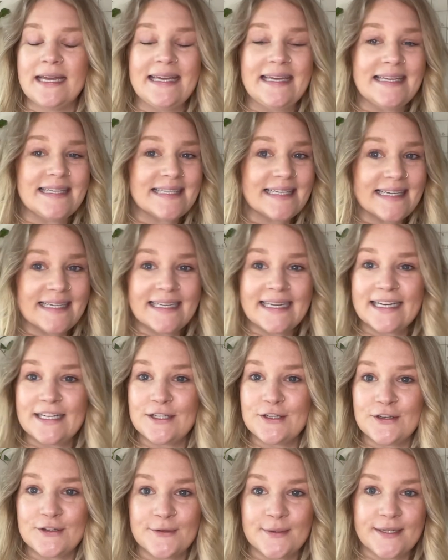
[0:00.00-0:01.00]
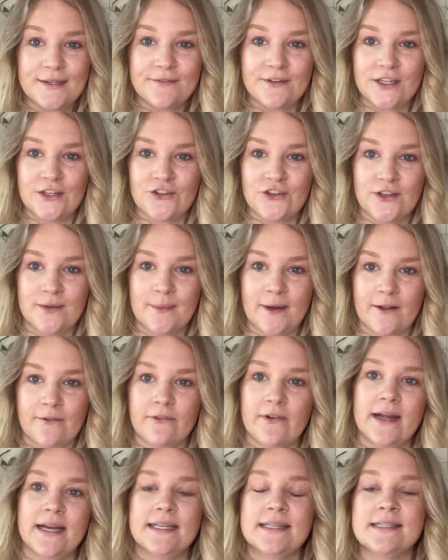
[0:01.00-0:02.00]
isn't a new invention, my
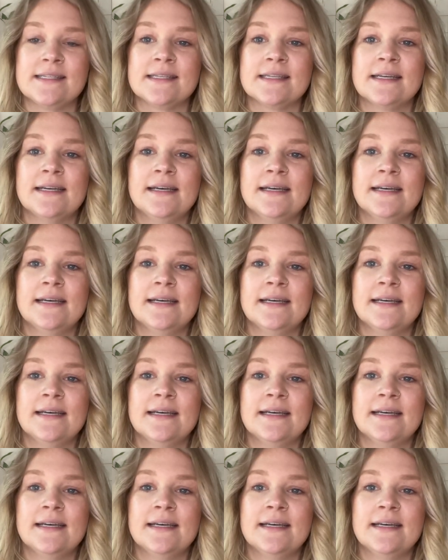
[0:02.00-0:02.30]
friends.